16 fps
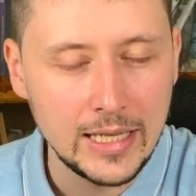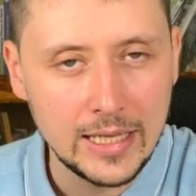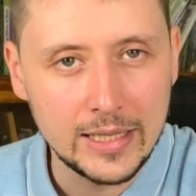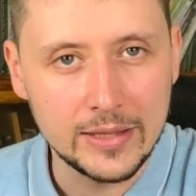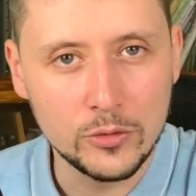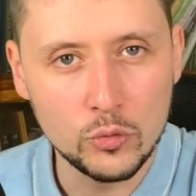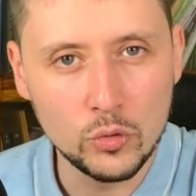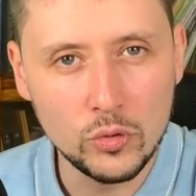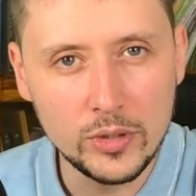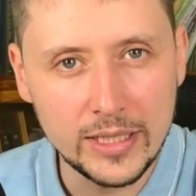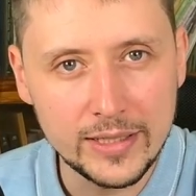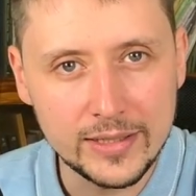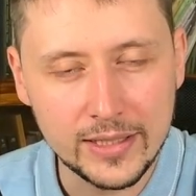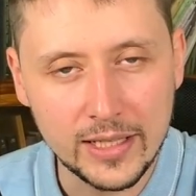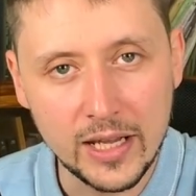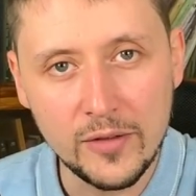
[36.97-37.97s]
the rule
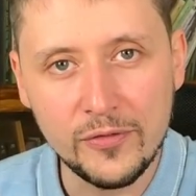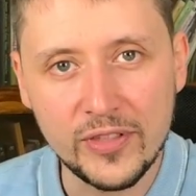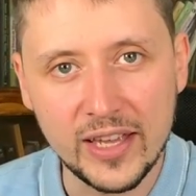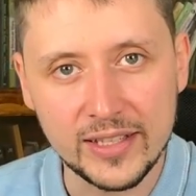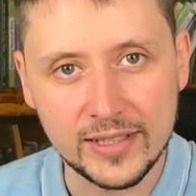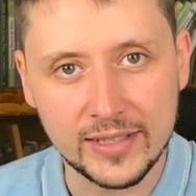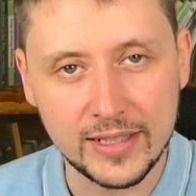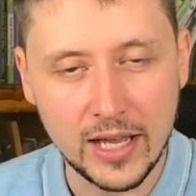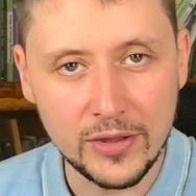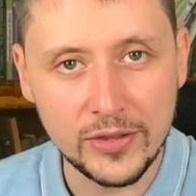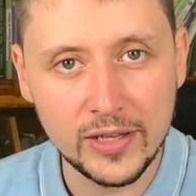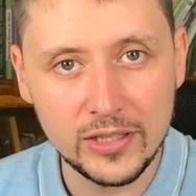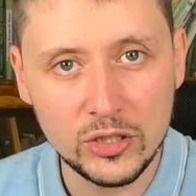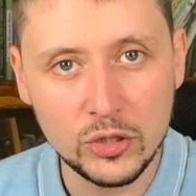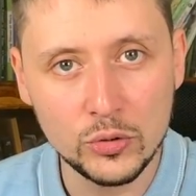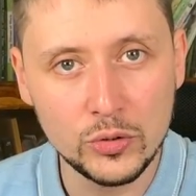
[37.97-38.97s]
is, if there's
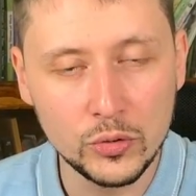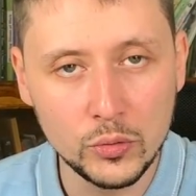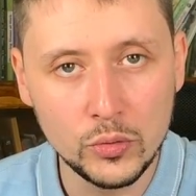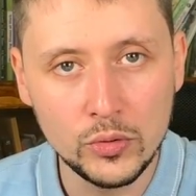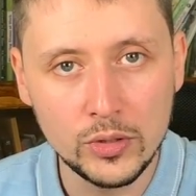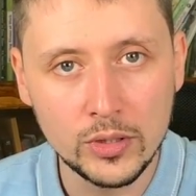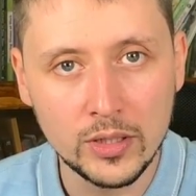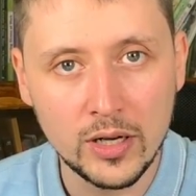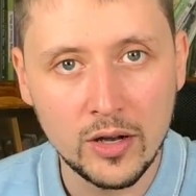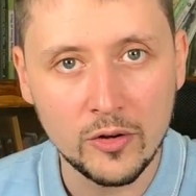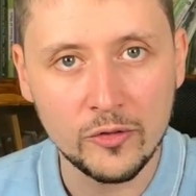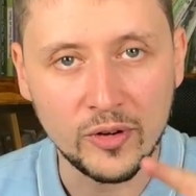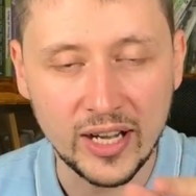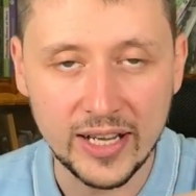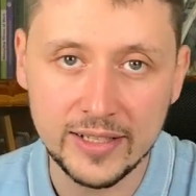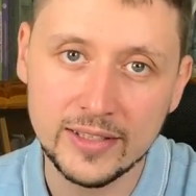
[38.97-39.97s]
nothing to do,
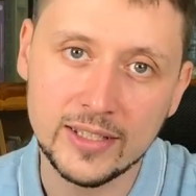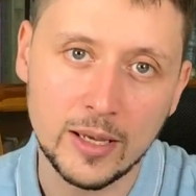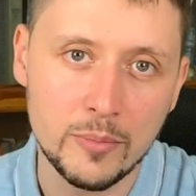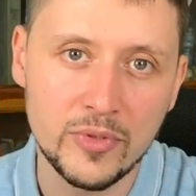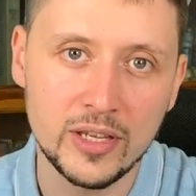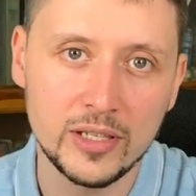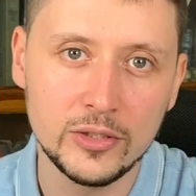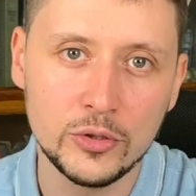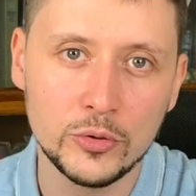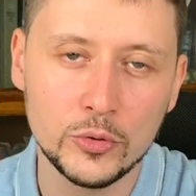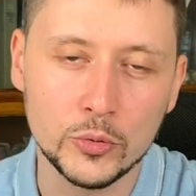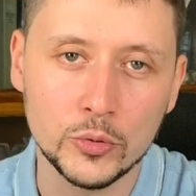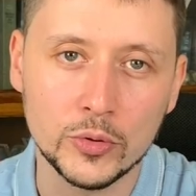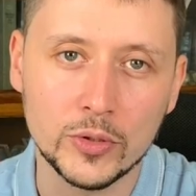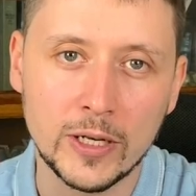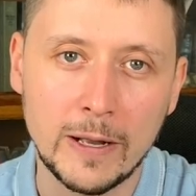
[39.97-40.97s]
find something to
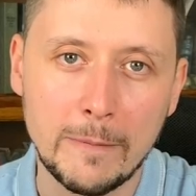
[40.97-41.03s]
do.